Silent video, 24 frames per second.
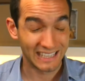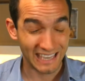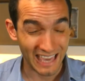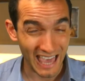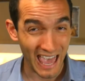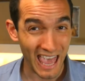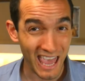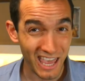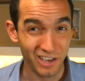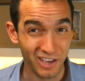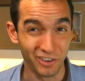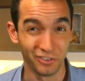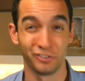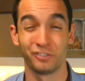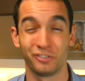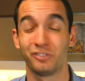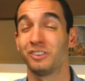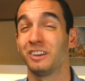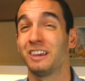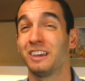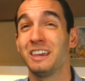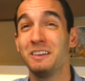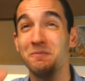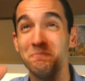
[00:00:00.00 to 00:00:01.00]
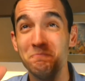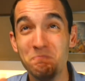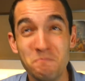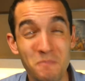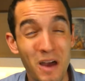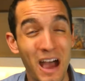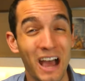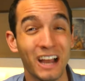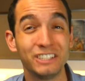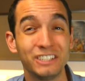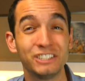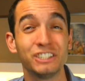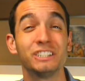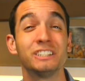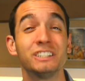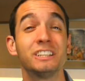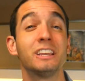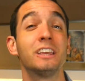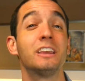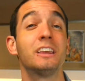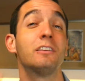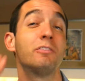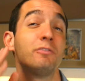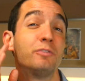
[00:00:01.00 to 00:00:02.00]
Chaos. Imagine
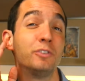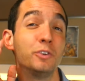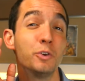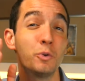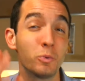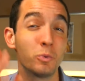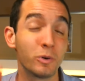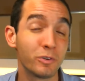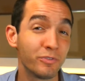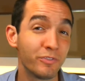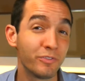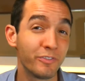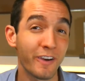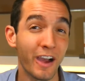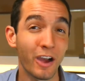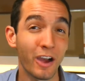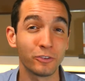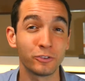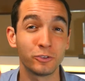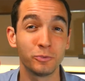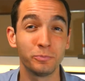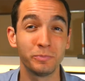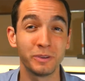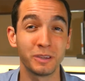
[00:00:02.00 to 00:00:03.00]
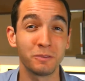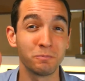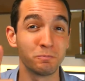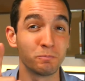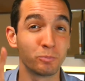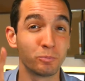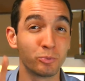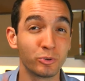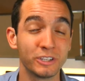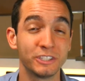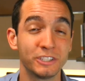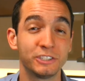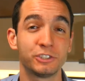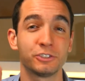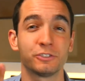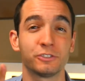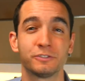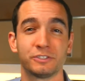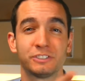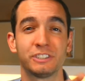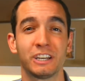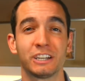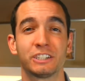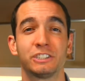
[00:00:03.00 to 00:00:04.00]
if you were found to be in breach of
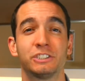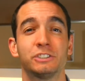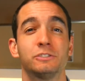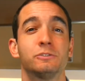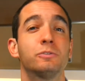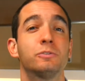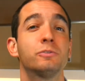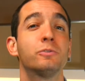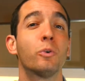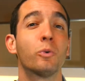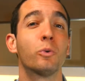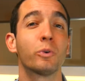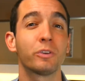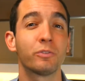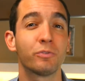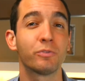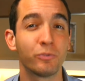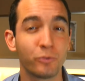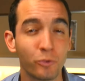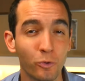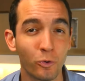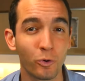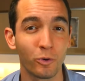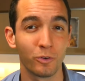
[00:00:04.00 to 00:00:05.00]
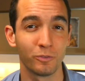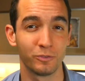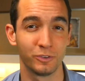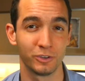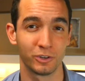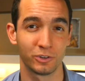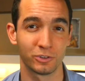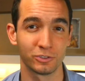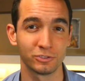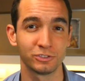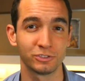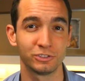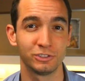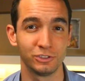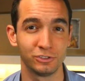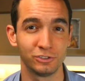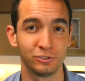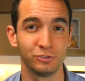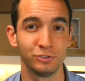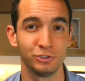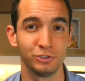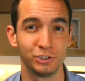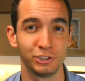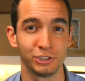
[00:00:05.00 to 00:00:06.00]
section 44 of the
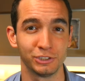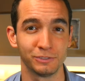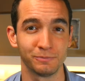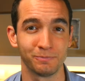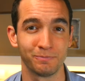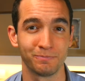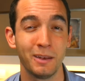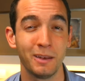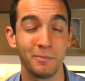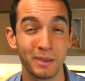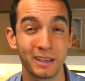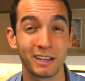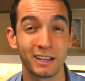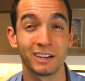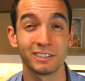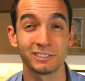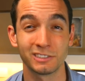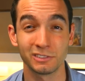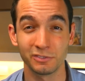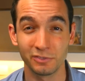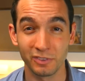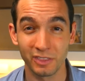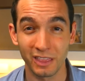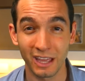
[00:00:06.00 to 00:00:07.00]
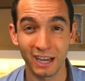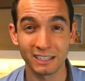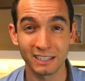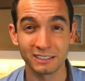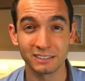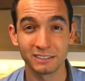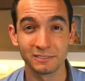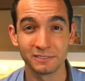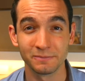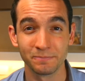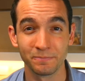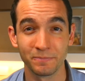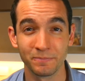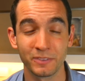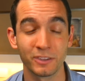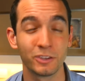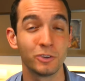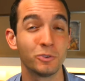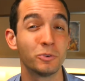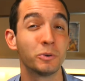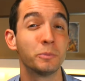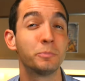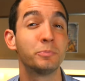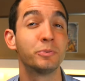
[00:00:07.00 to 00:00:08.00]
Constitution, and because of that,
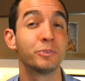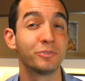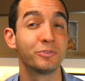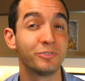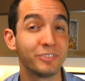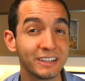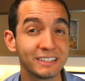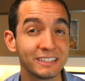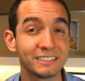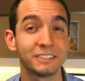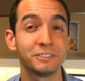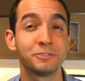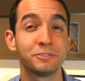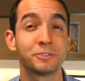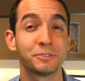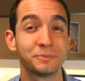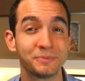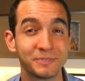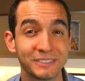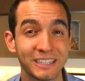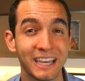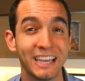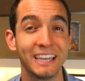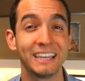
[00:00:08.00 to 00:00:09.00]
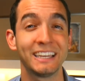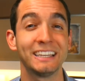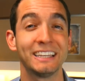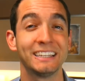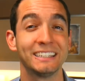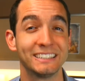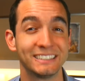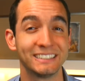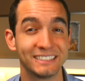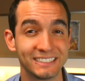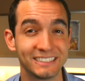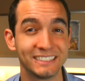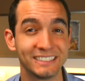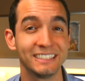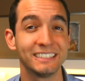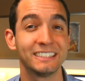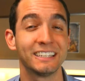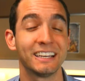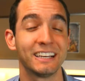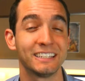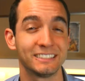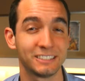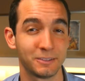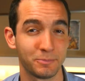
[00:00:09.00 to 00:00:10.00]
you were prevented from taking the seat
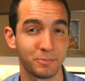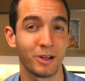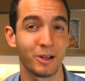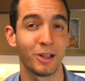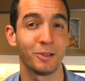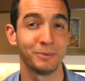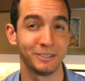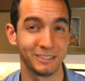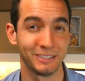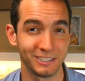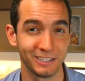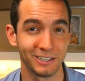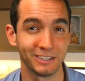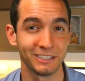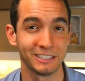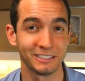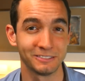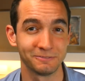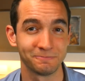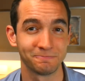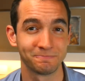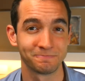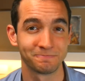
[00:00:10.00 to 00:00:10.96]
as a parliamentarian.